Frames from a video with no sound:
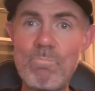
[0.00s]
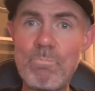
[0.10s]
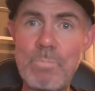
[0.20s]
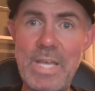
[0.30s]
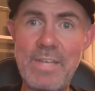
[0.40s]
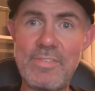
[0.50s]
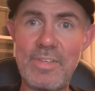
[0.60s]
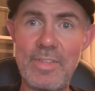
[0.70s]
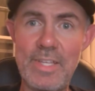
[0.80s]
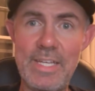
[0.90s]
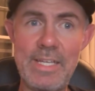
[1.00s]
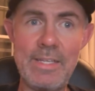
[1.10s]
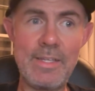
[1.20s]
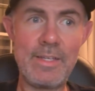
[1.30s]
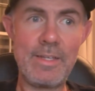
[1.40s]

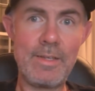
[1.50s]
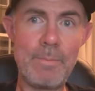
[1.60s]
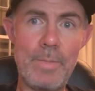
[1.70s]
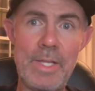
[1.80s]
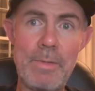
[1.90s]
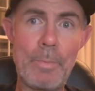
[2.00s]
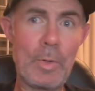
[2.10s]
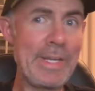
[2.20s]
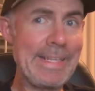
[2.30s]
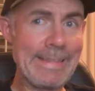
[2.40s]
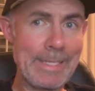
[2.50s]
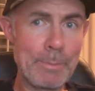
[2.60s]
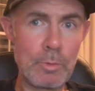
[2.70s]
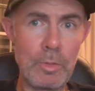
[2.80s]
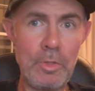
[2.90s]
basically been pretty
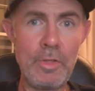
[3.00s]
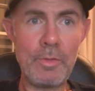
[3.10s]
liberal